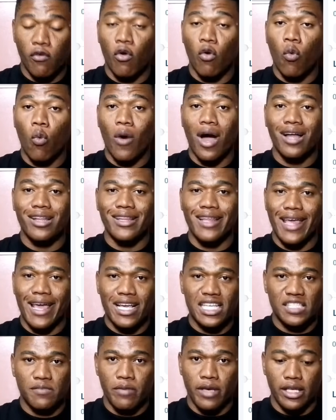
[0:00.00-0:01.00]
for
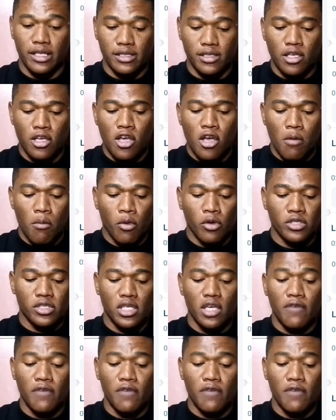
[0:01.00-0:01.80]
1xbet. But